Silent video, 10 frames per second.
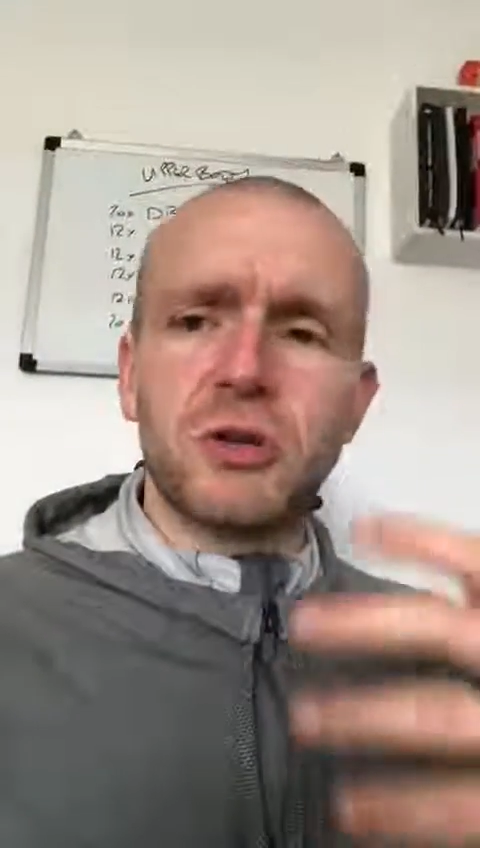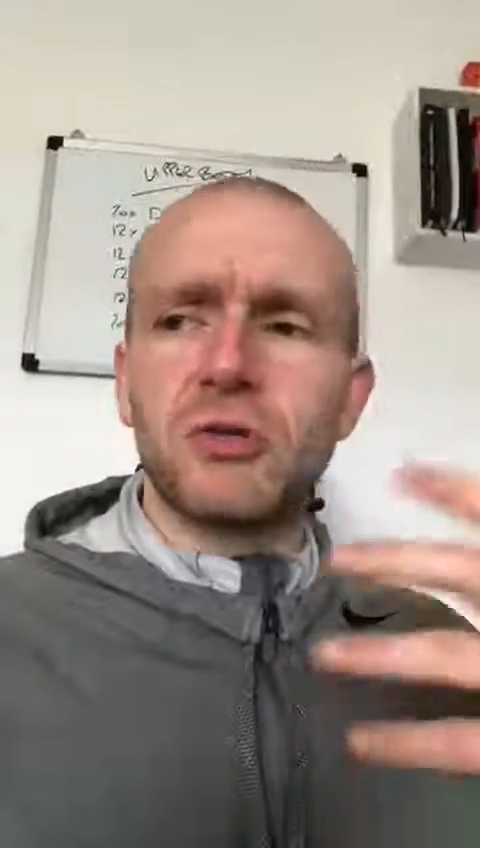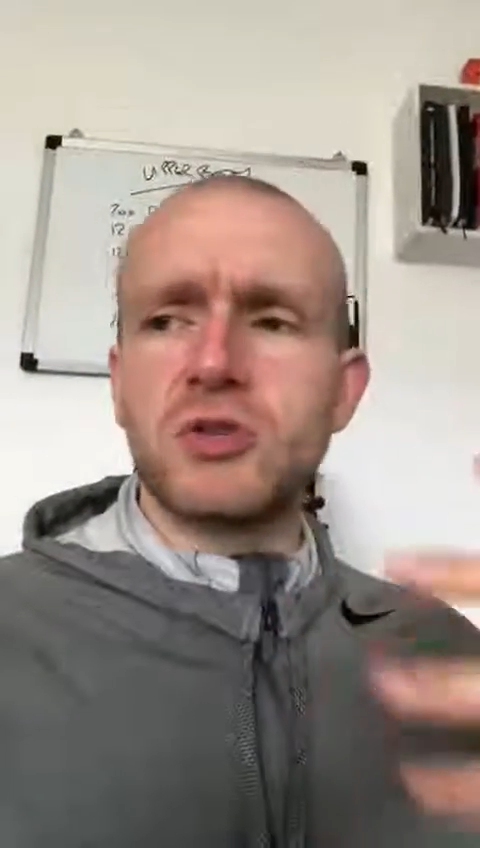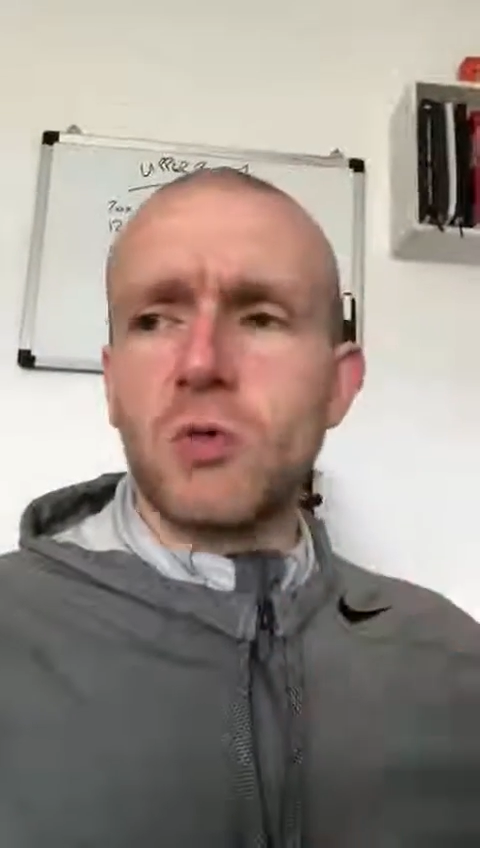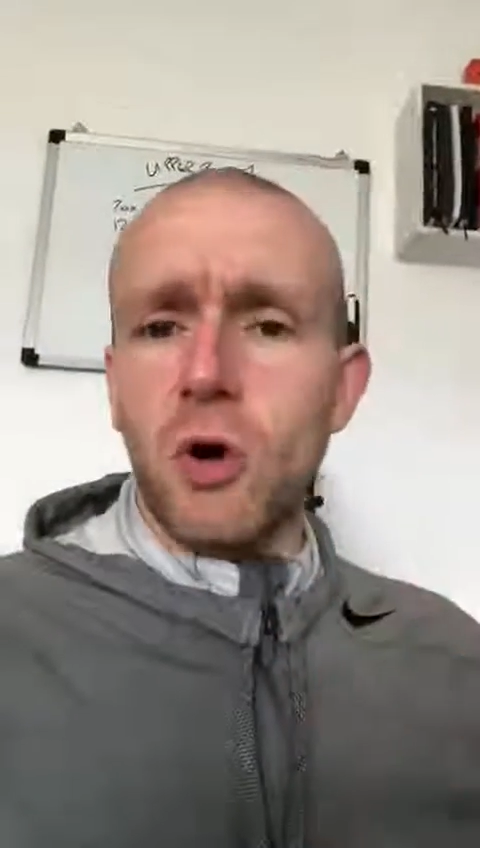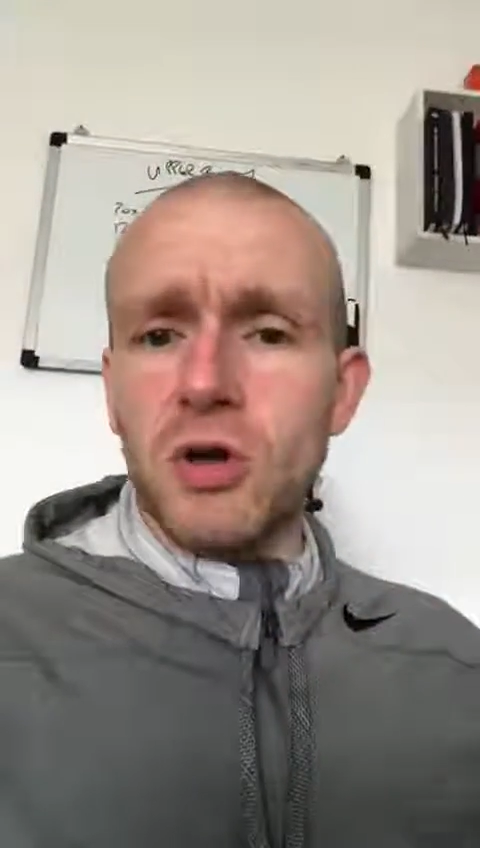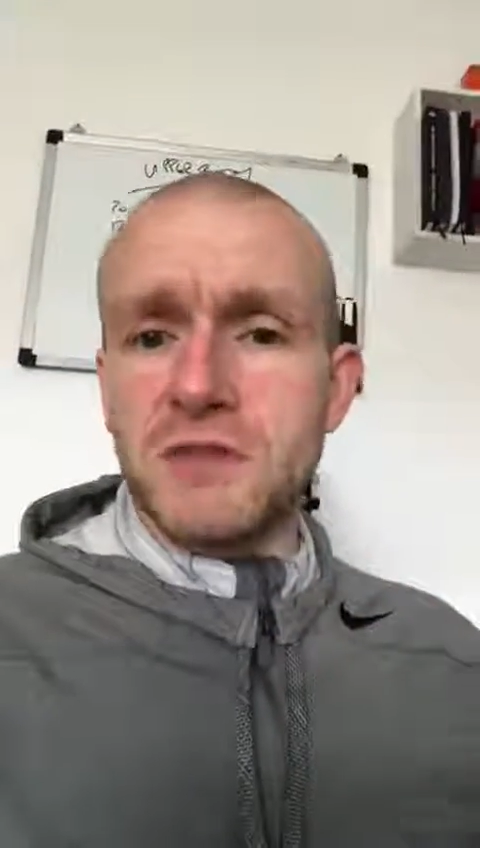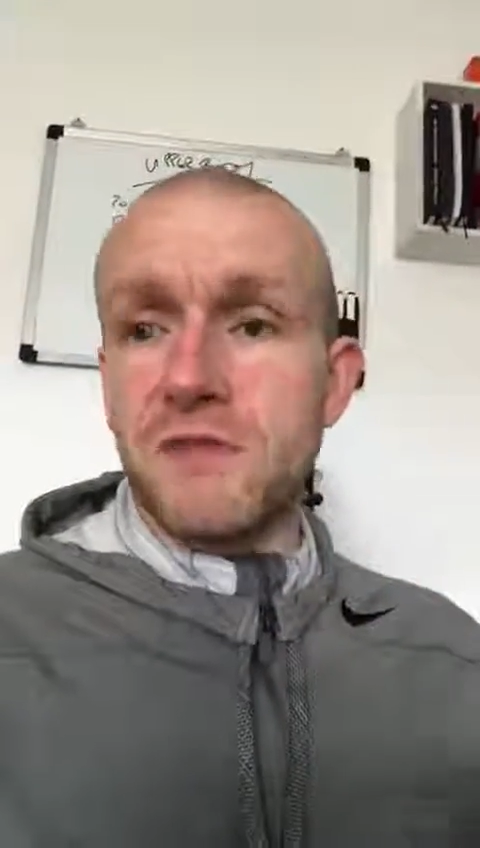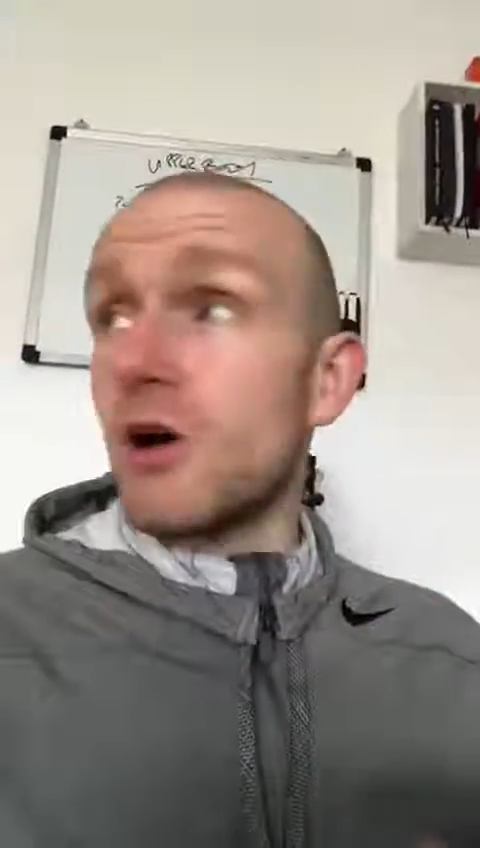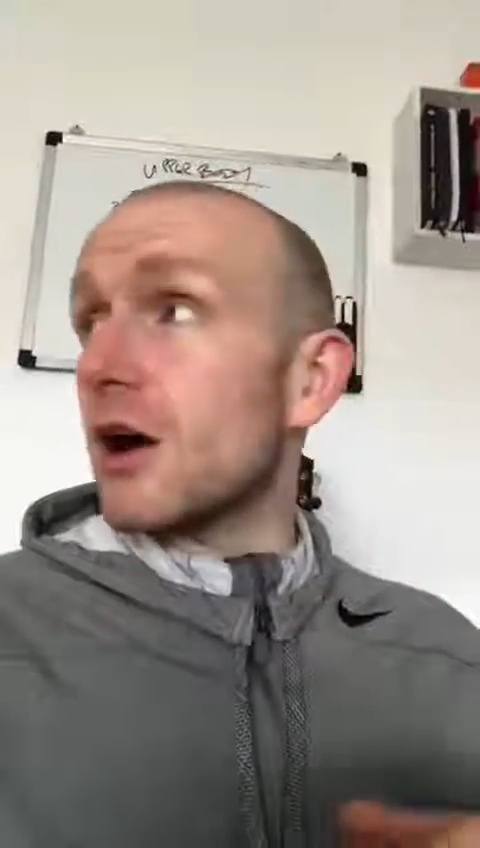You can do
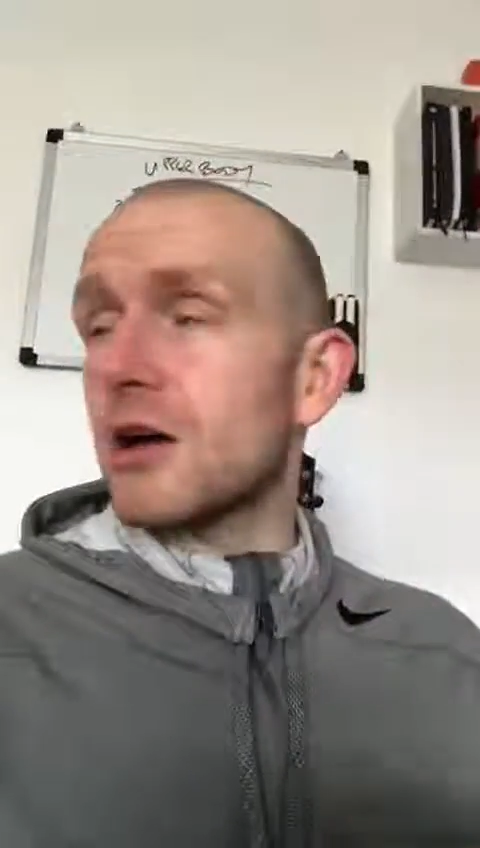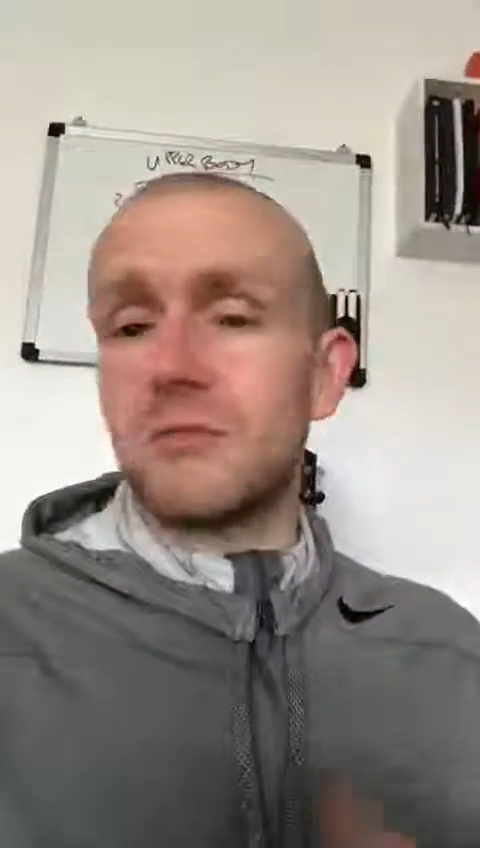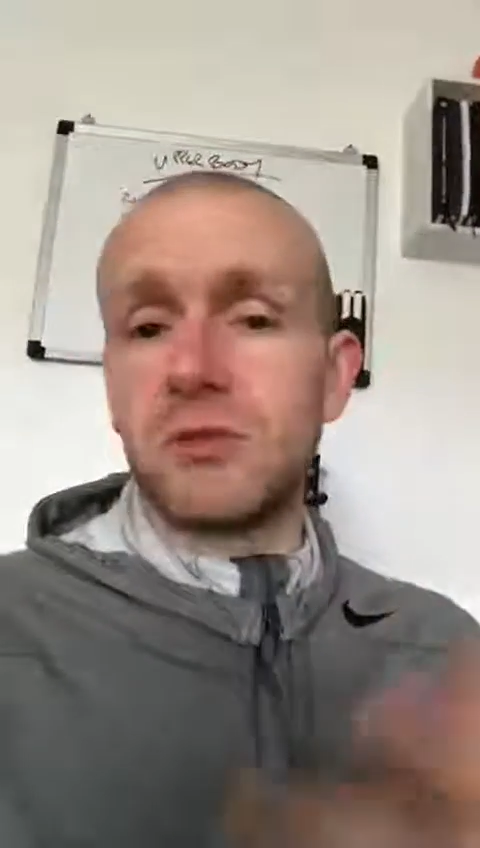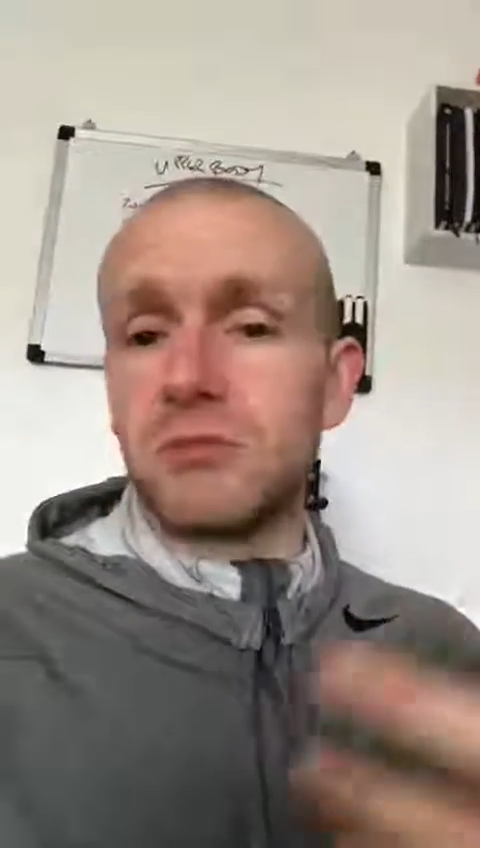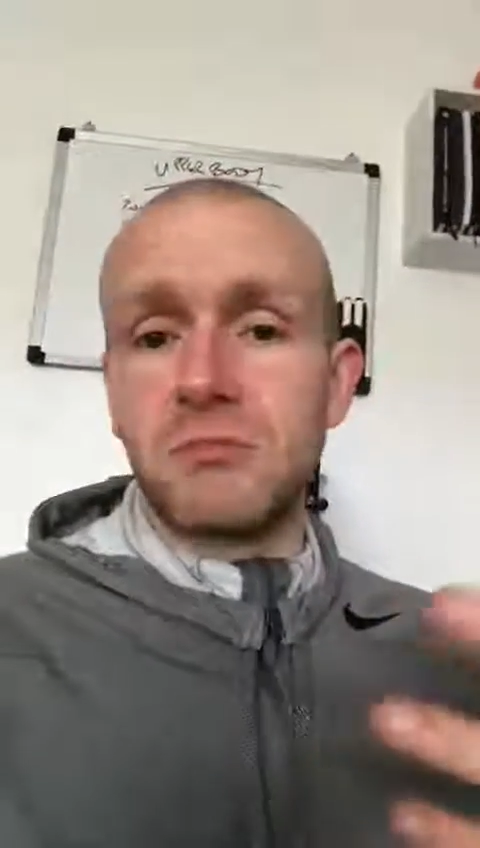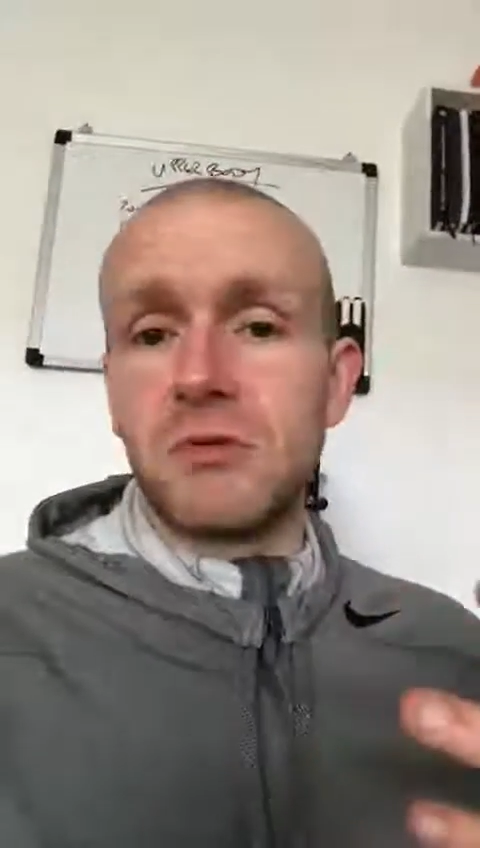squats. If you've got a, you,